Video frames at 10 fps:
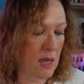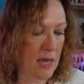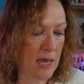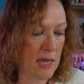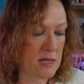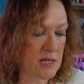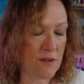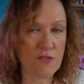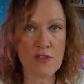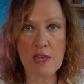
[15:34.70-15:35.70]
And
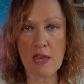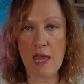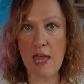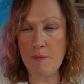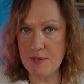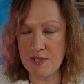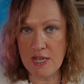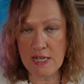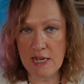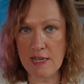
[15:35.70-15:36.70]
if the
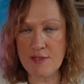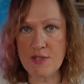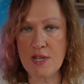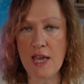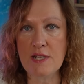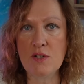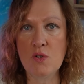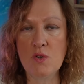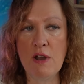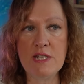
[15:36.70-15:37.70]
Epstein list hadn't
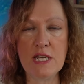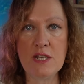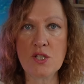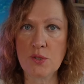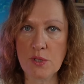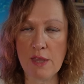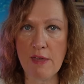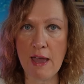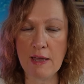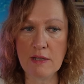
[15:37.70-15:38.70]
already taught you
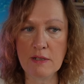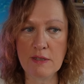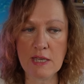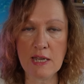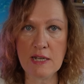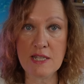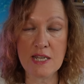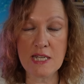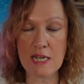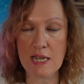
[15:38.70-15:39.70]
that, the
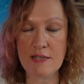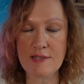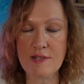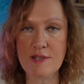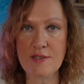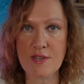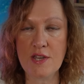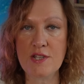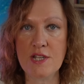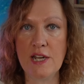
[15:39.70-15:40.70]
Diddy list
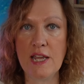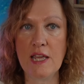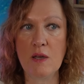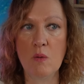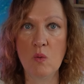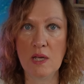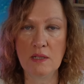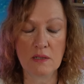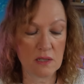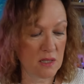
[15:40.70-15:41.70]
certainly
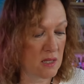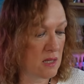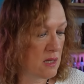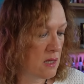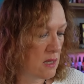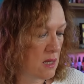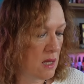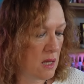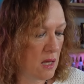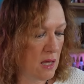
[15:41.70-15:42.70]
will.
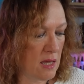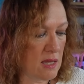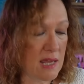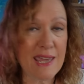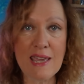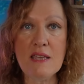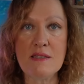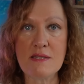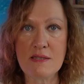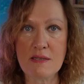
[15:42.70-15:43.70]
It
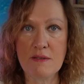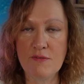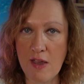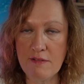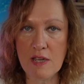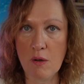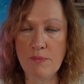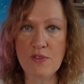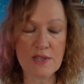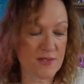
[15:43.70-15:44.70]
is very
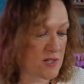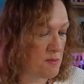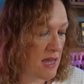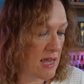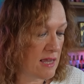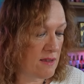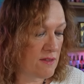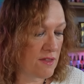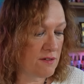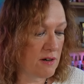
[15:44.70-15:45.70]
obvious to me
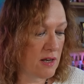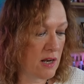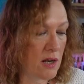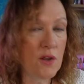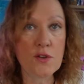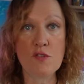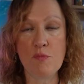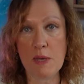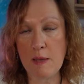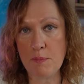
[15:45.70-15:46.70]
that there are a lot
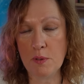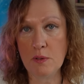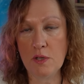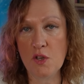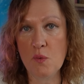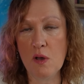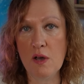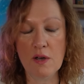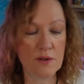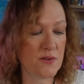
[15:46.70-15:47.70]
of people who
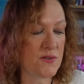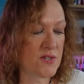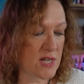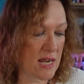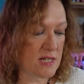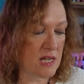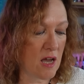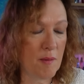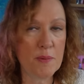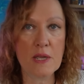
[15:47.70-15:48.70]
are standing
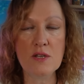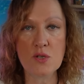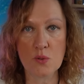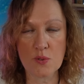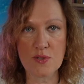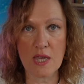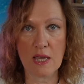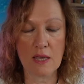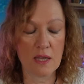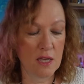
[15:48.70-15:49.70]
up
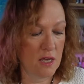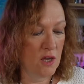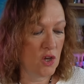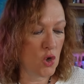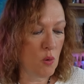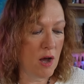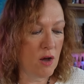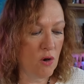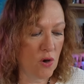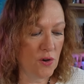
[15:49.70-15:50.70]
endorsing, who
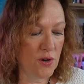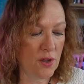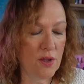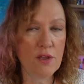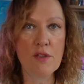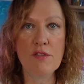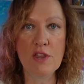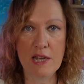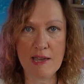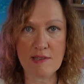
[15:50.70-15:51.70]
are on
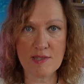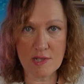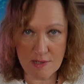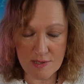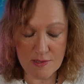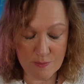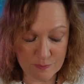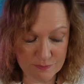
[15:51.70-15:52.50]
the lists.